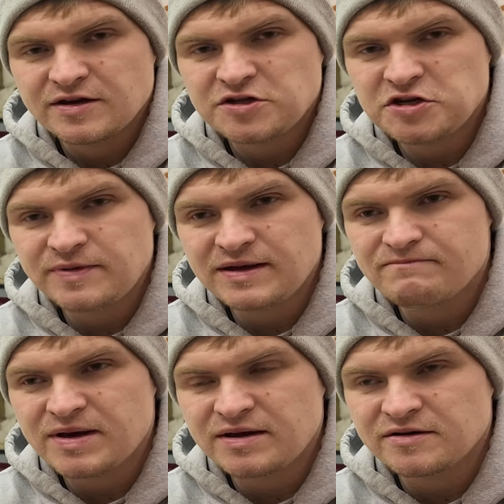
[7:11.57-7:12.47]

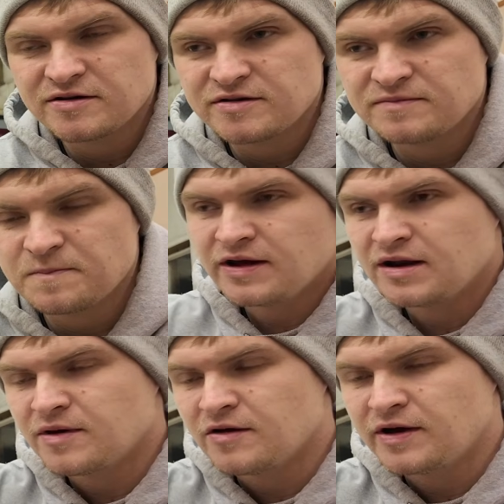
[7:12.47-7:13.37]
tubing bender. We
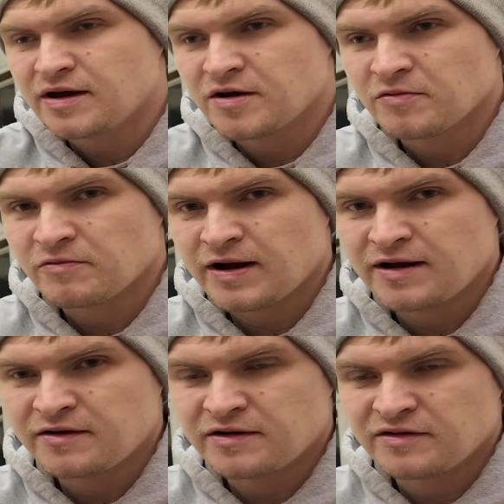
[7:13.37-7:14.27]
ended up going around